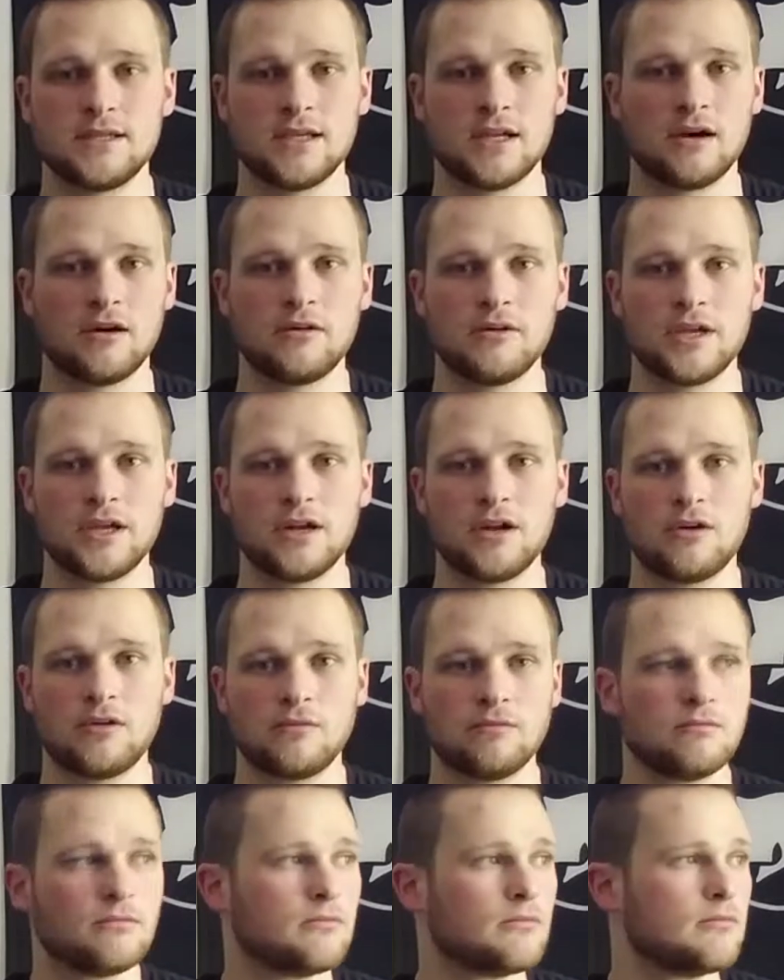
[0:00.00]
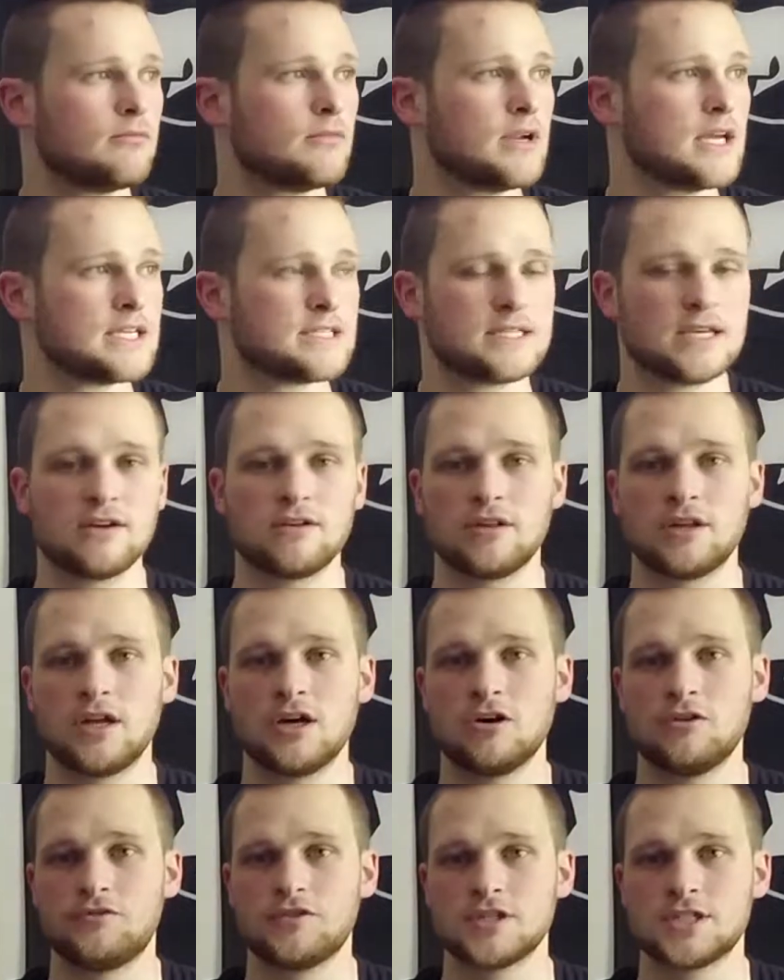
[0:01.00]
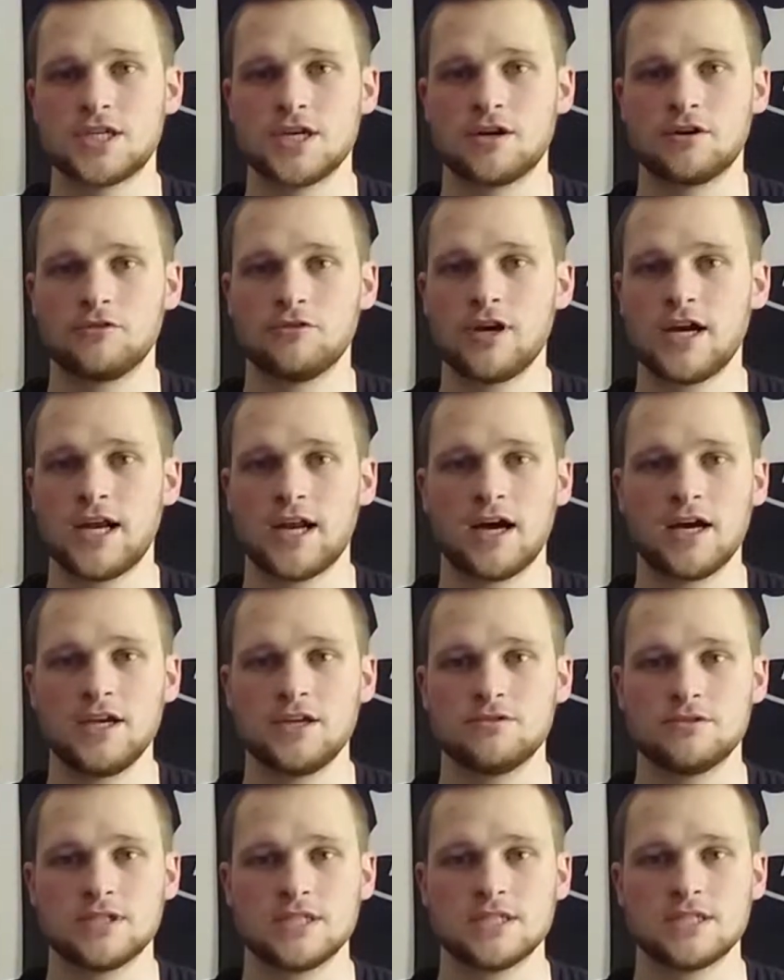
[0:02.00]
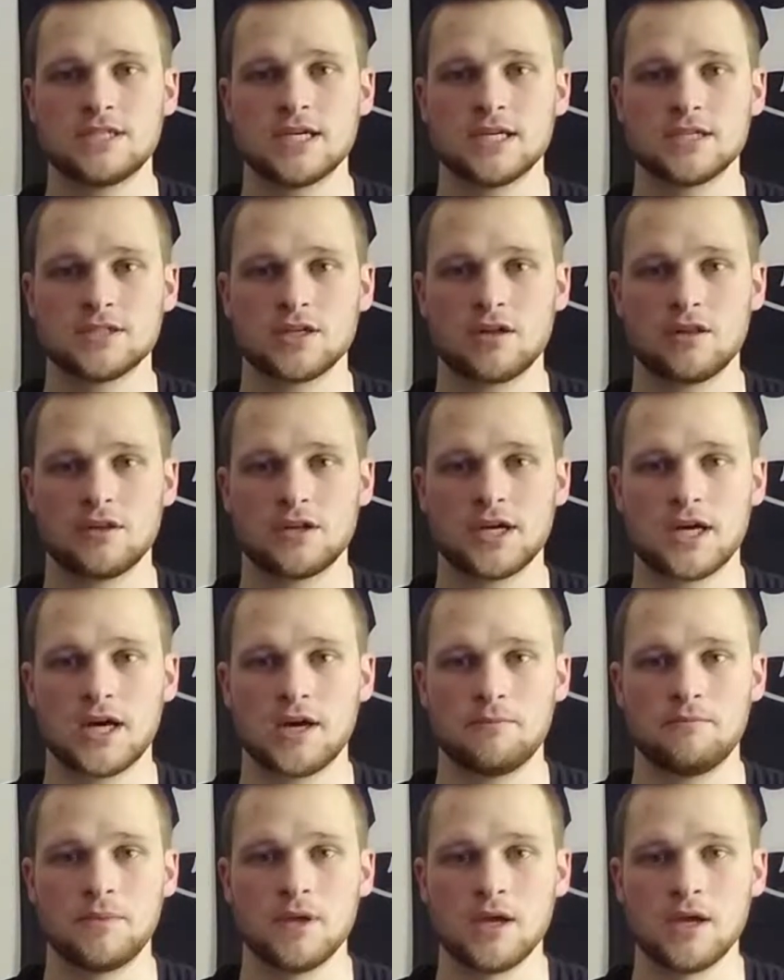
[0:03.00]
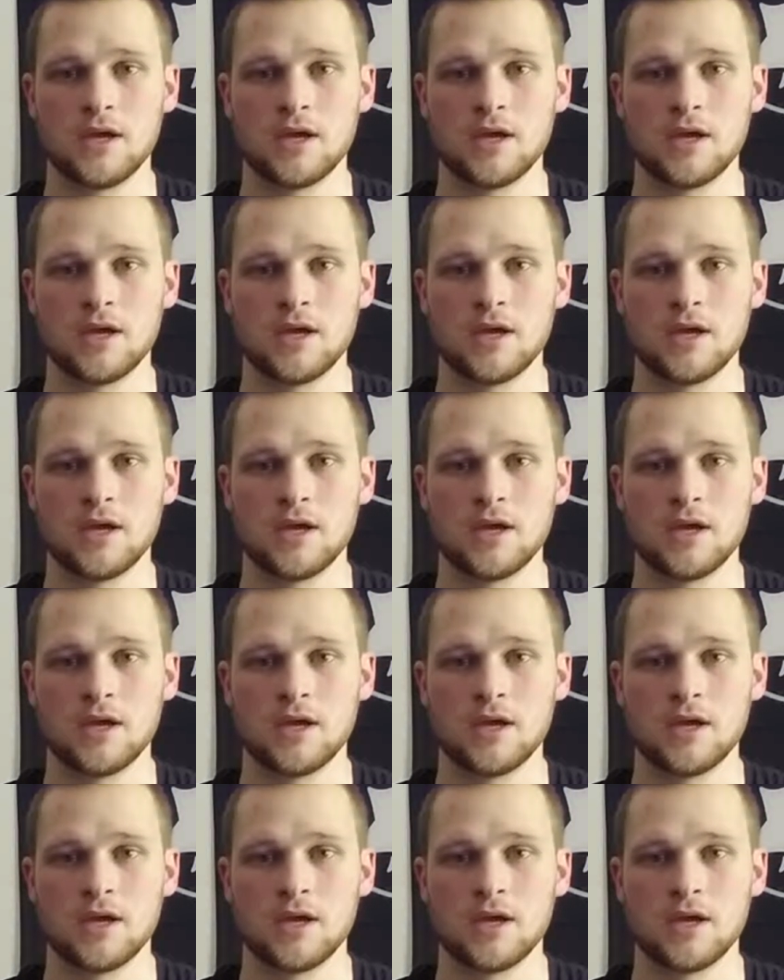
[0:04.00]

you know, you don't necessarily know if it's going to rain. I use these things all the time.